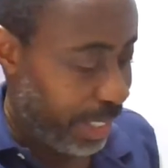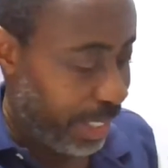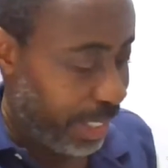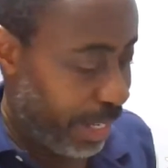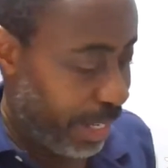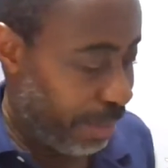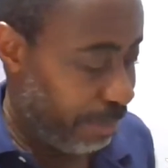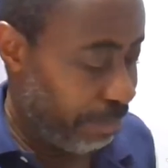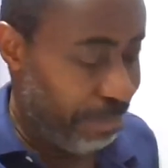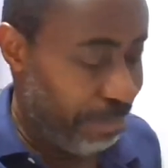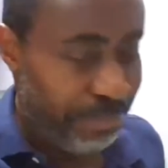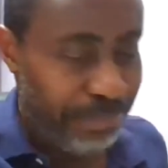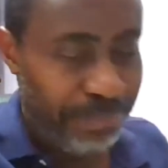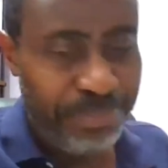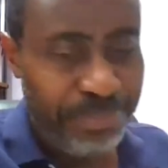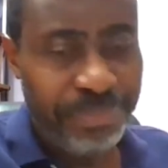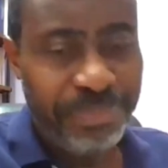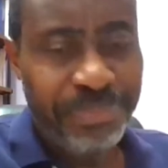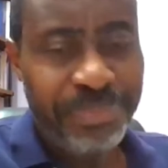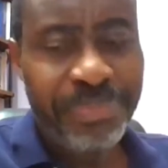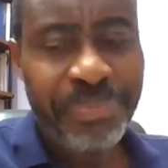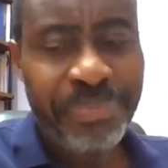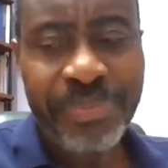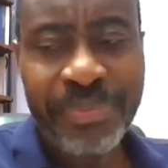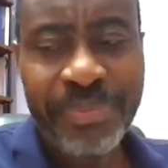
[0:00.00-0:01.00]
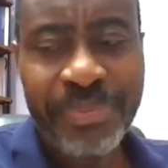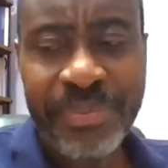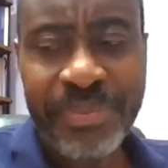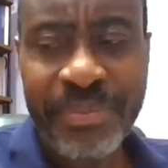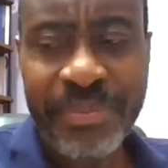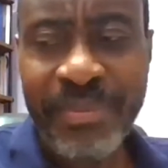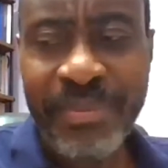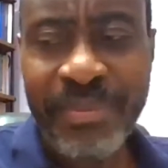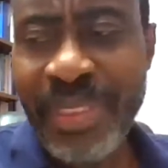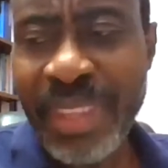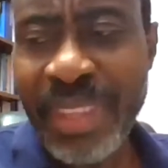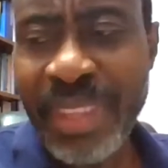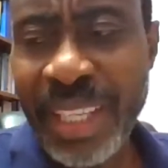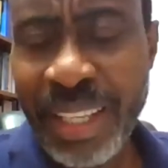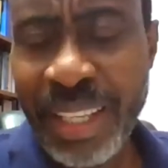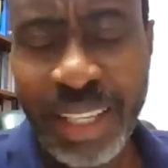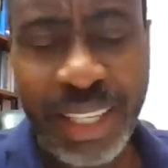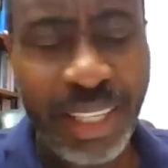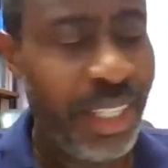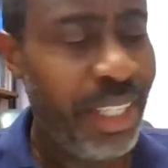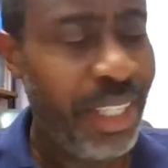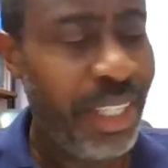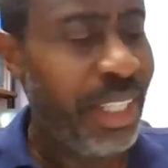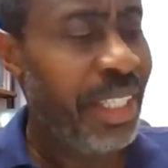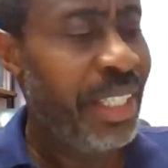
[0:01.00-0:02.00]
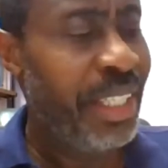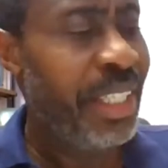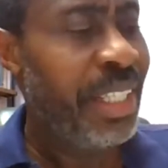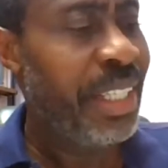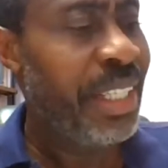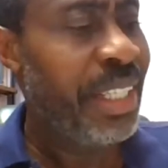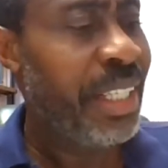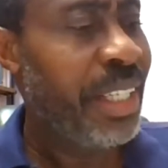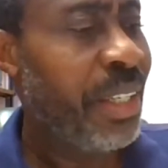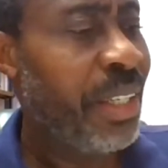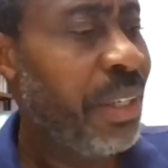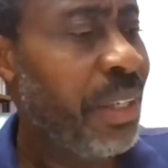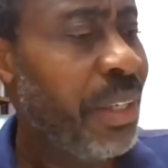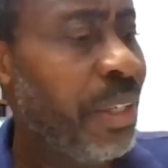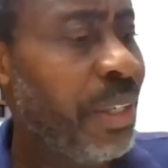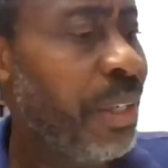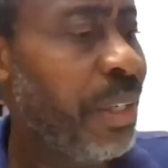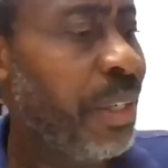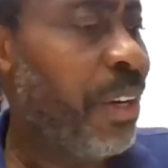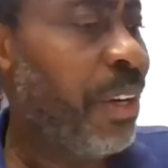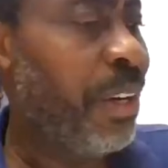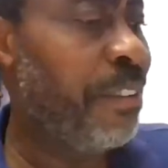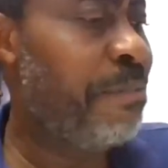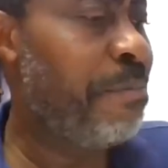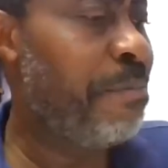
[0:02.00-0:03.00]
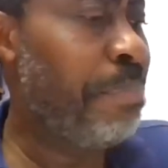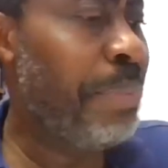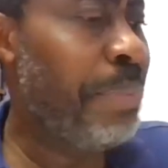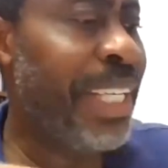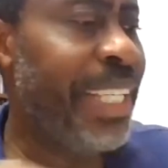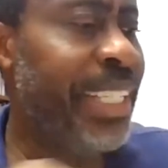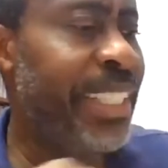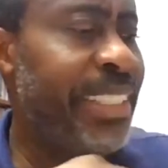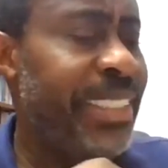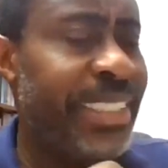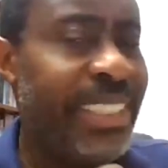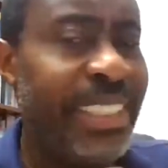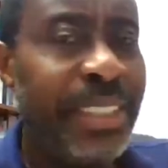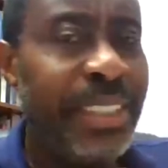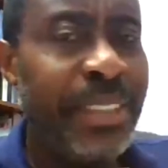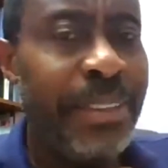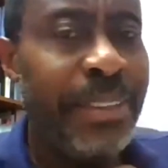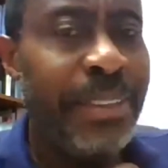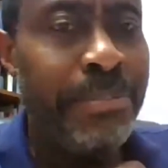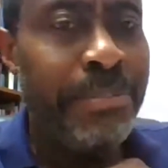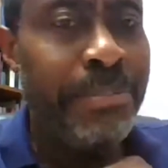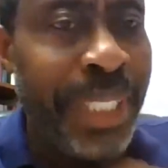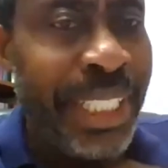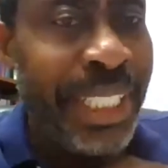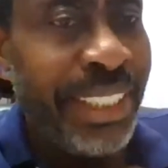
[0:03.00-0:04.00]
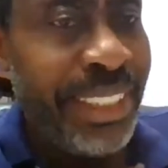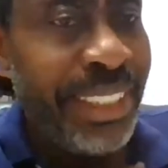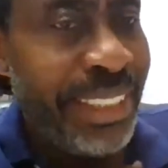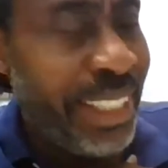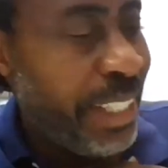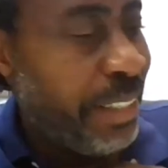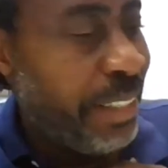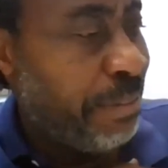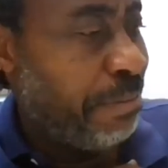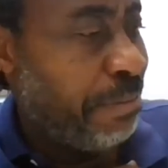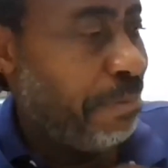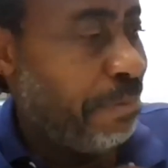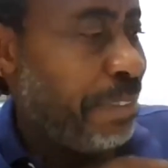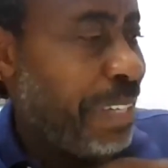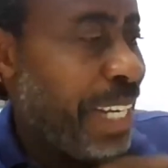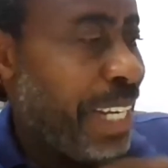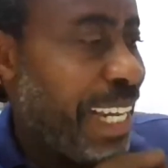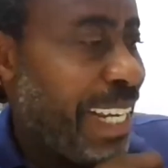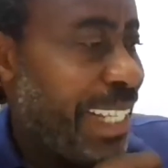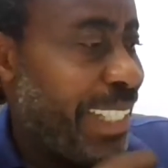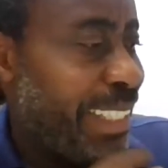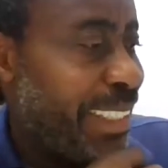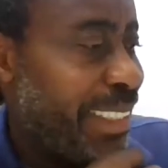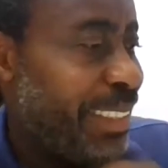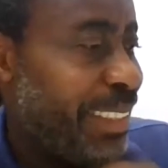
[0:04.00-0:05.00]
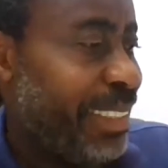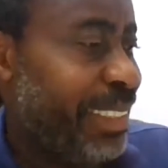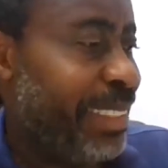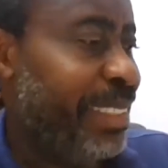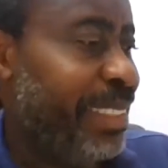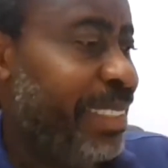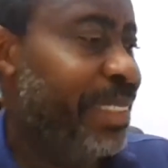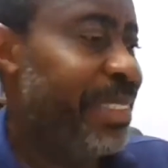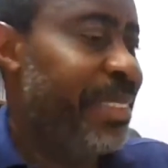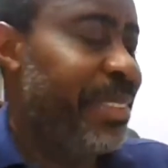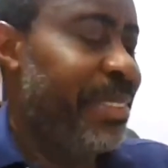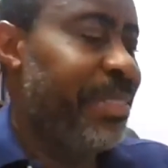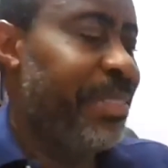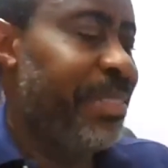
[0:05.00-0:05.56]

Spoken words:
Of bees and flies.